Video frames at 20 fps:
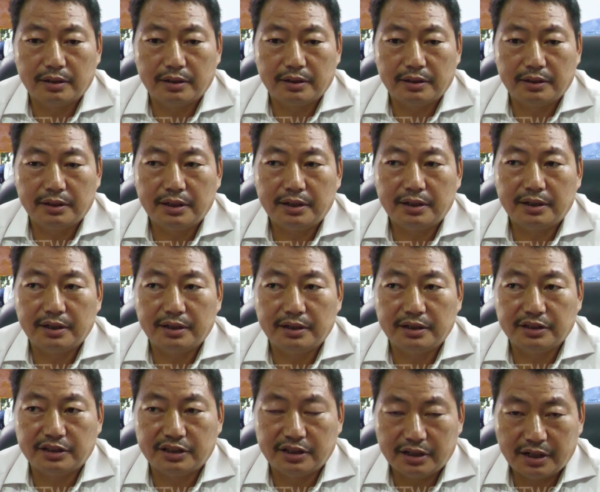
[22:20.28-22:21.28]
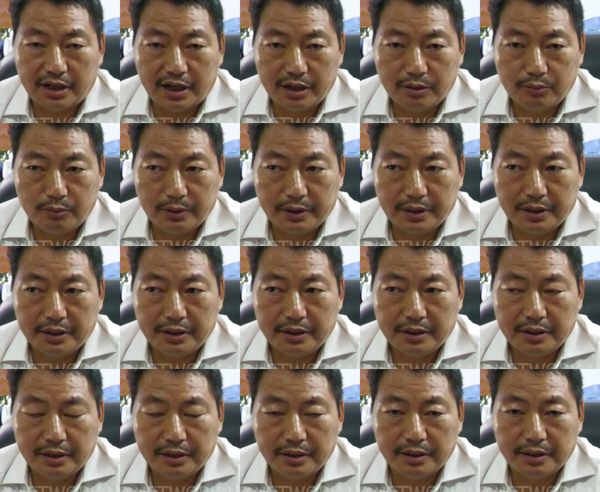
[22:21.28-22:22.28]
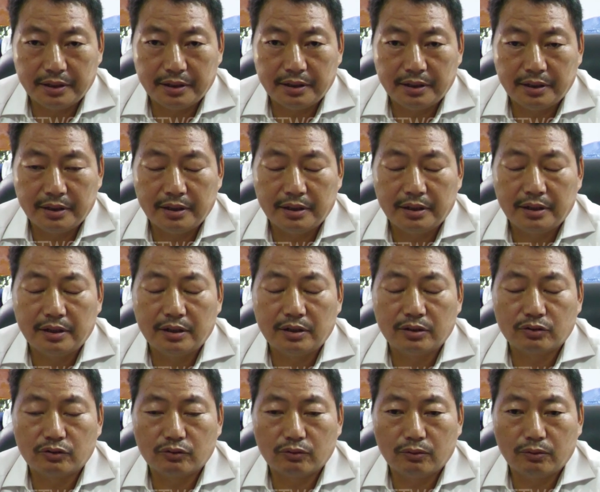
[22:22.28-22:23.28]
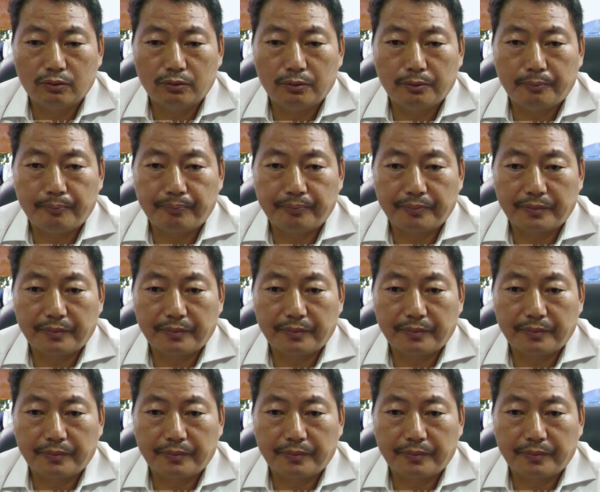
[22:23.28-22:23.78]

near the national highway. So